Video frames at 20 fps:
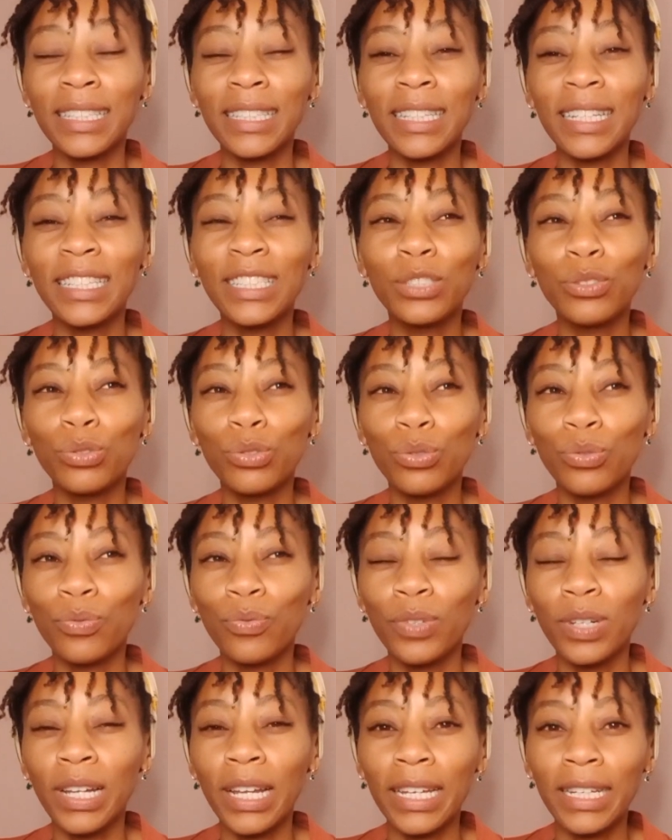it used to
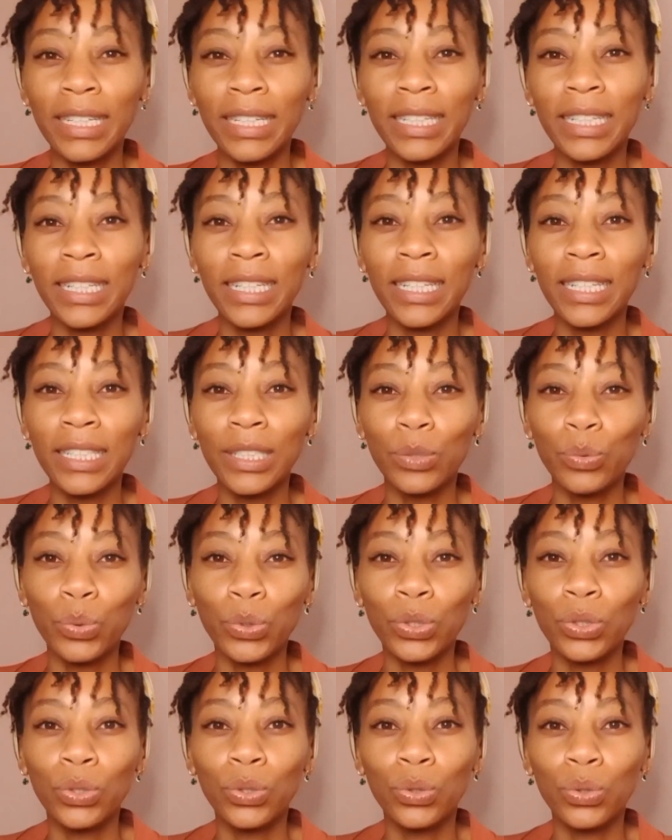feel like it
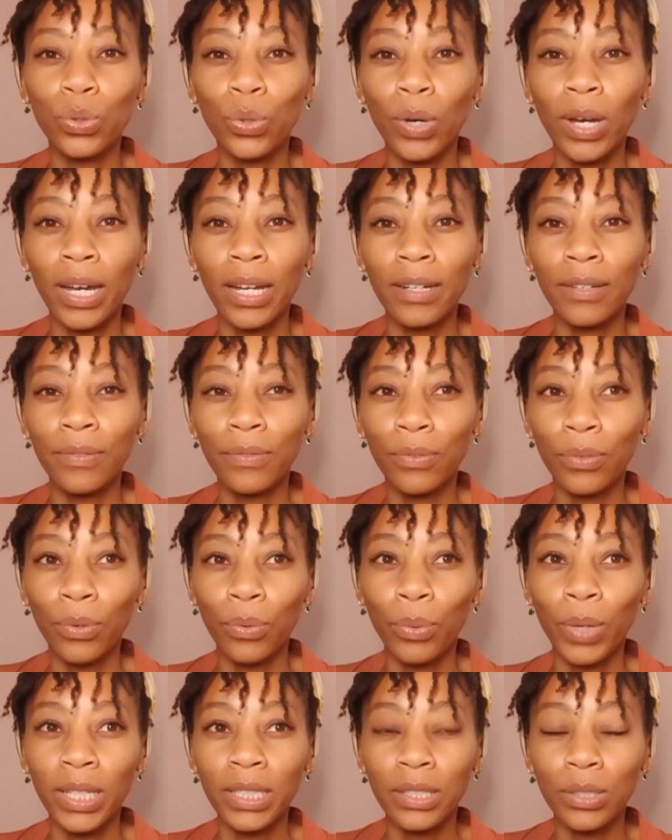was so hard for
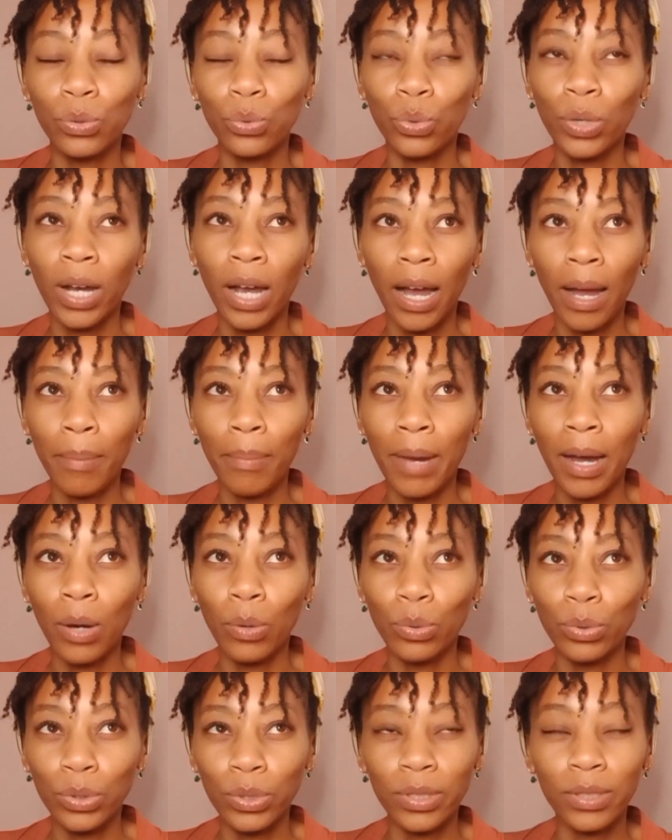words to come
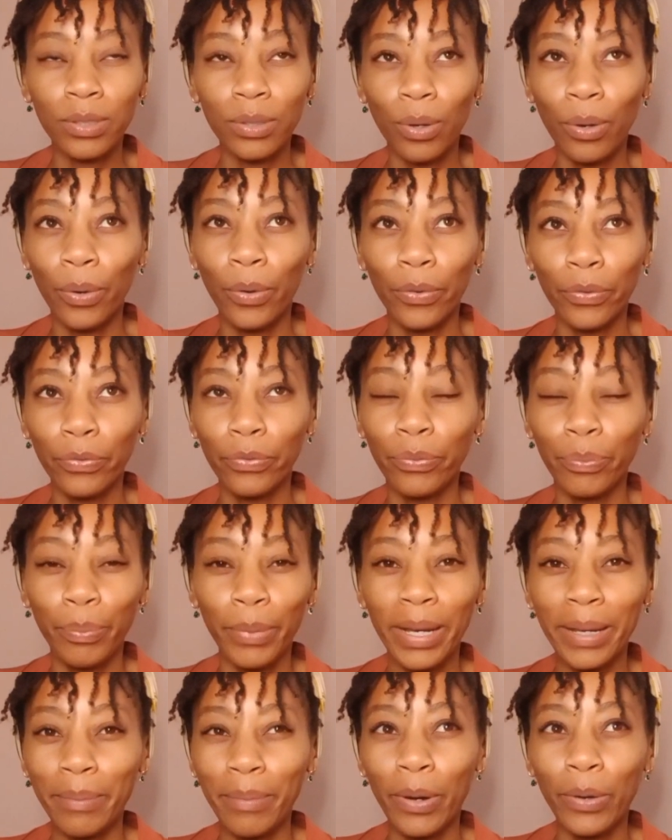out of
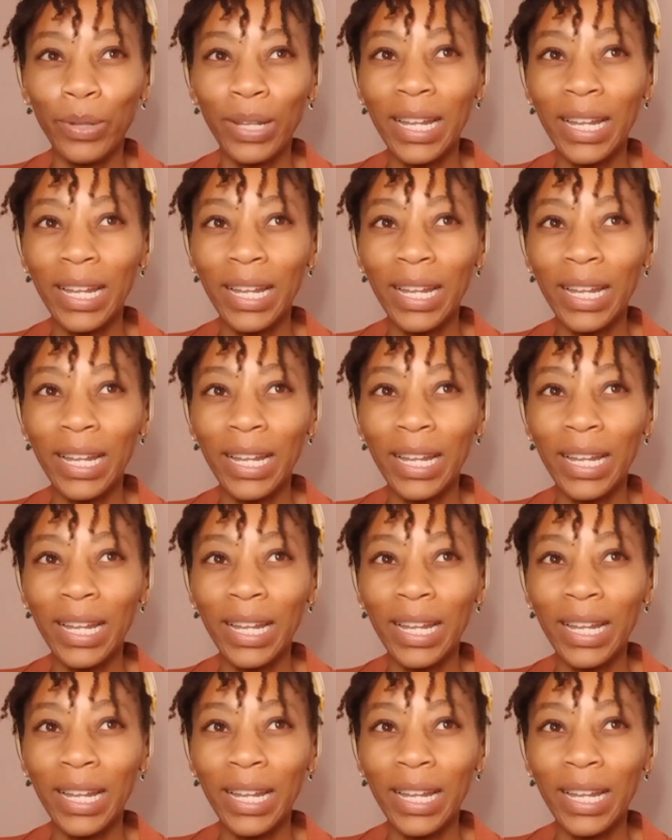my mouth.